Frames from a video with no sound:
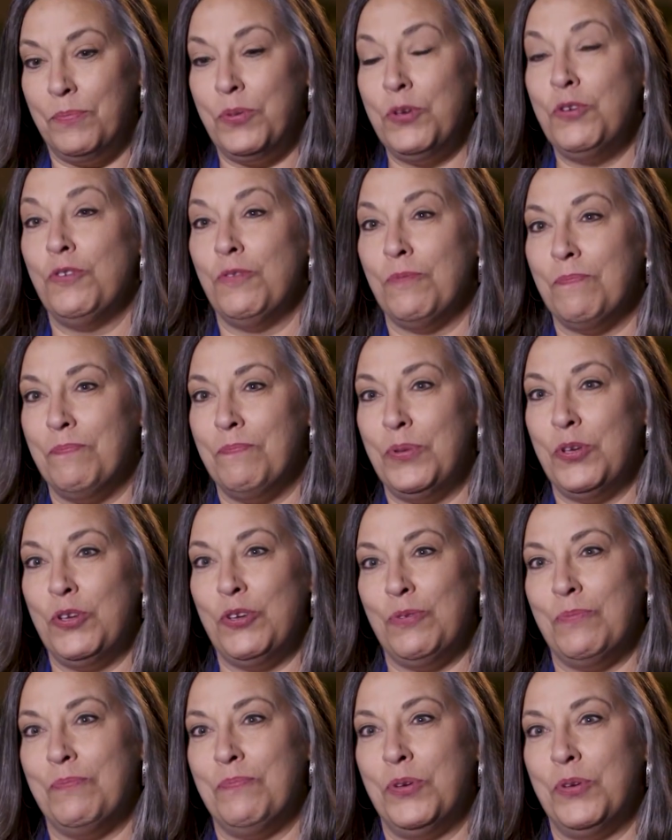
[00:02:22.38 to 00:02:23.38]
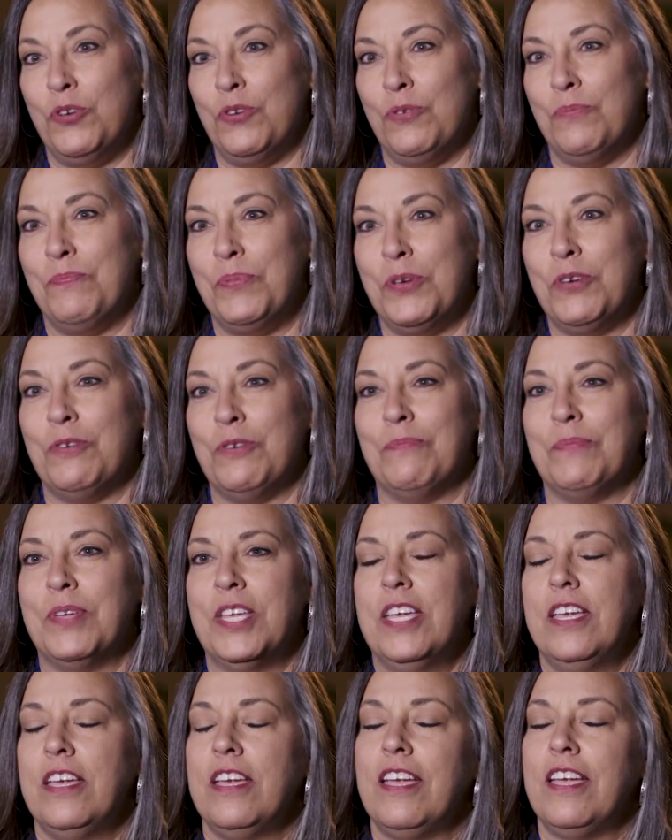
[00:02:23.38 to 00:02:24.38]
Boom, boom, boom, boom.
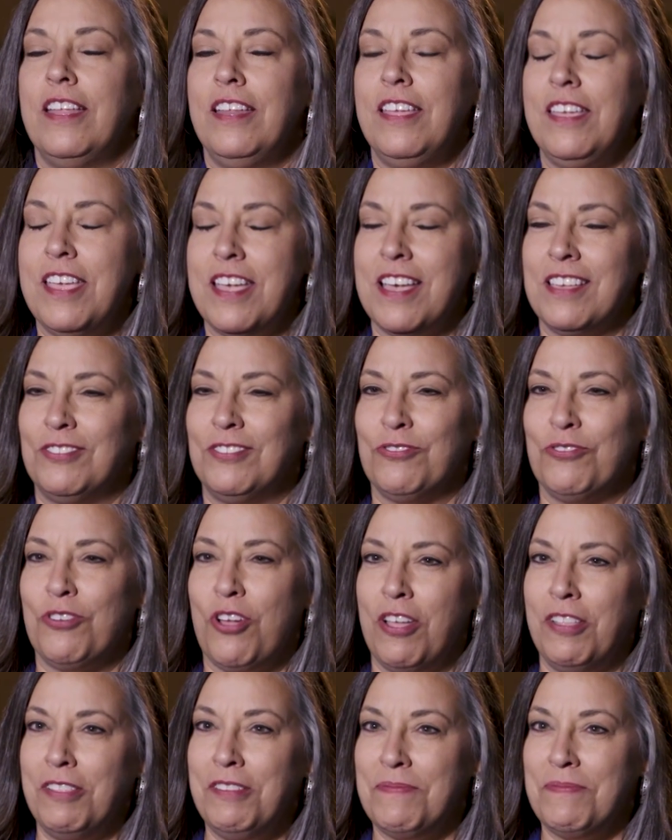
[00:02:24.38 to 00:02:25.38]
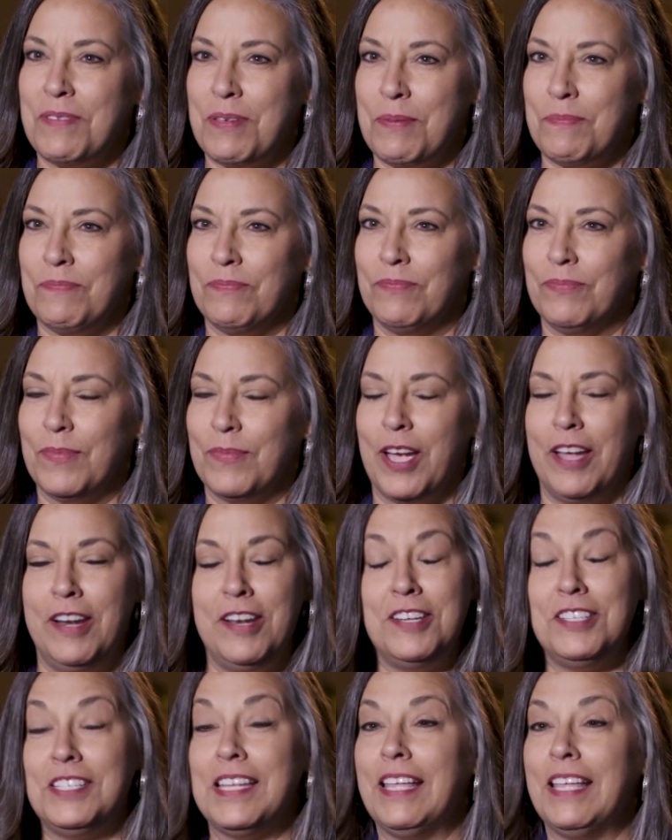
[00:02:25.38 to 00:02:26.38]
And he answered all of them. I
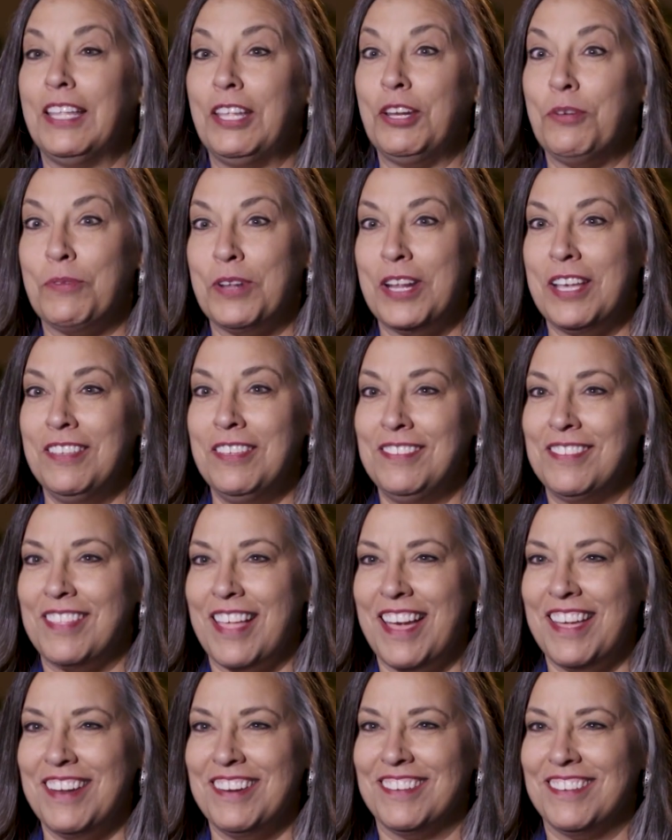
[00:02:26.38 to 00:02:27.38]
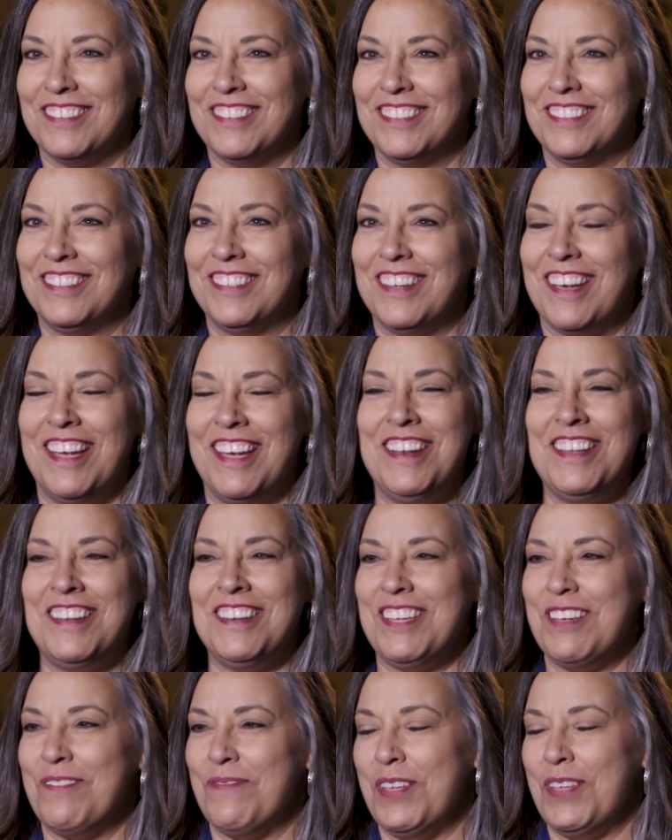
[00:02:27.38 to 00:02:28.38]
didn't tell anyone else that. I
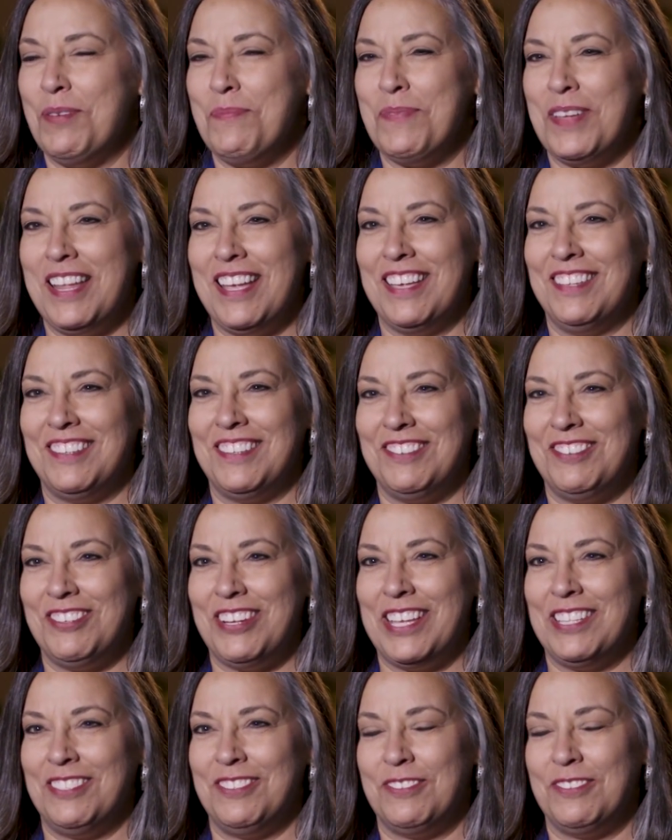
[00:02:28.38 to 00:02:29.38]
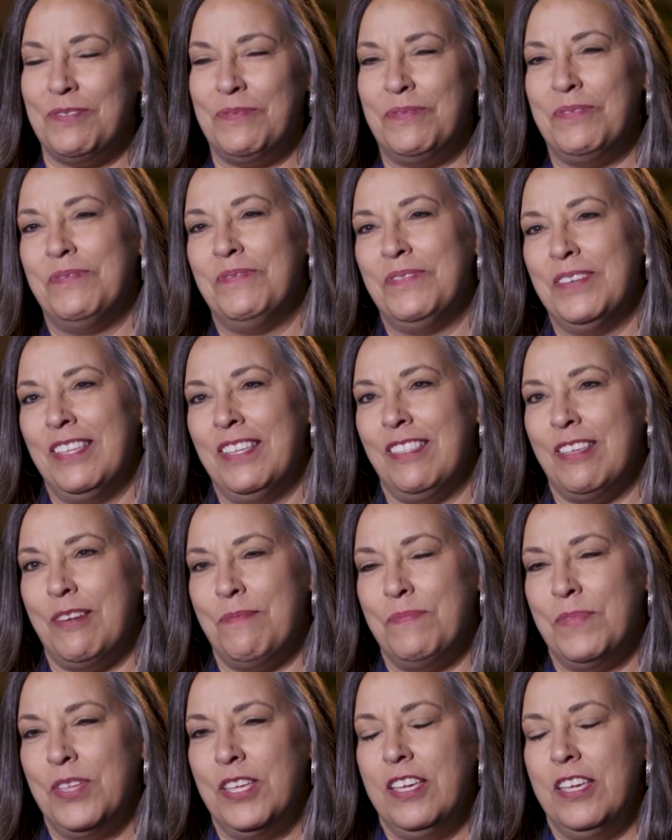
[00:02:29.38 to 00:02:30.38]
didn't give anybody else a chance to fulfill
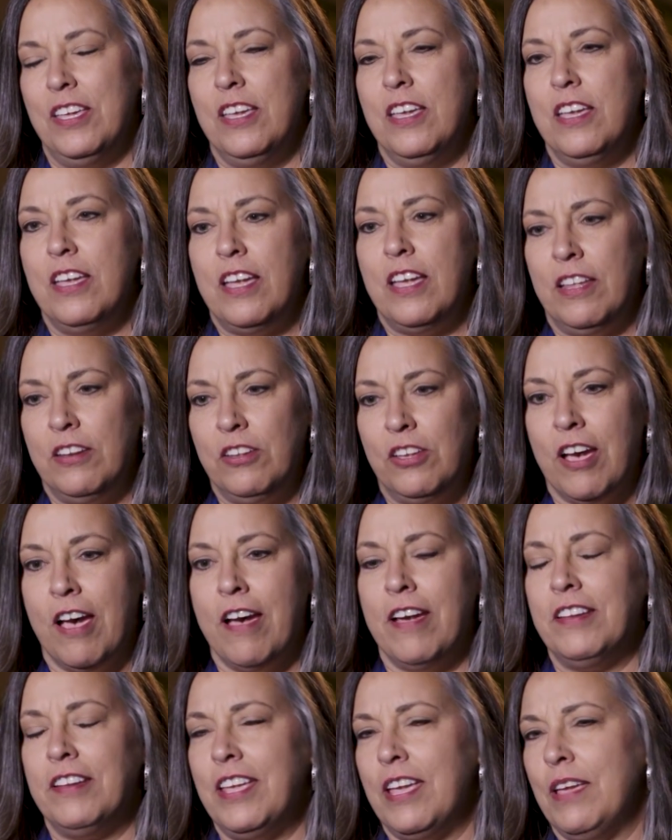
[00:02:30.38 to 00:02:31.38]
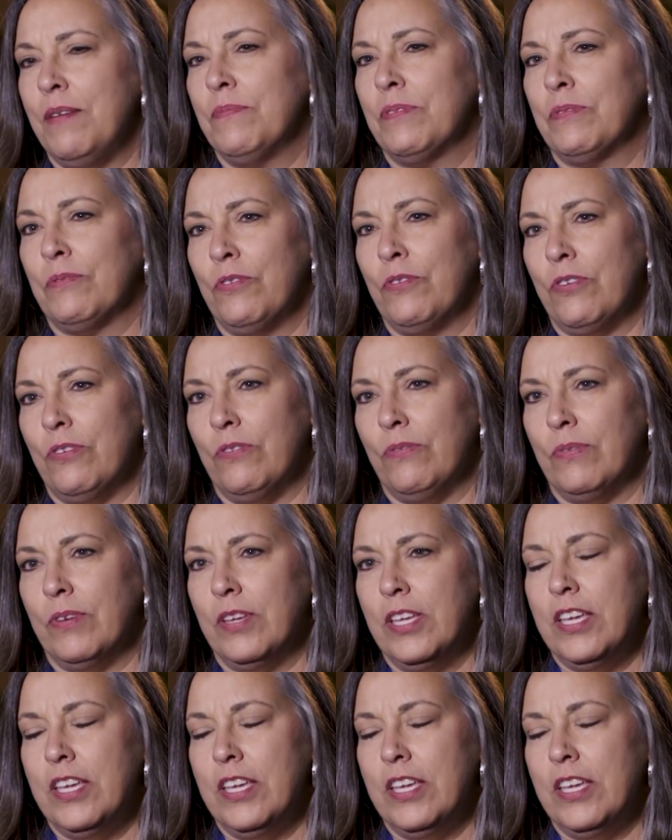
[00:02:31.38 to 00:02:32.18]
them. And God came through.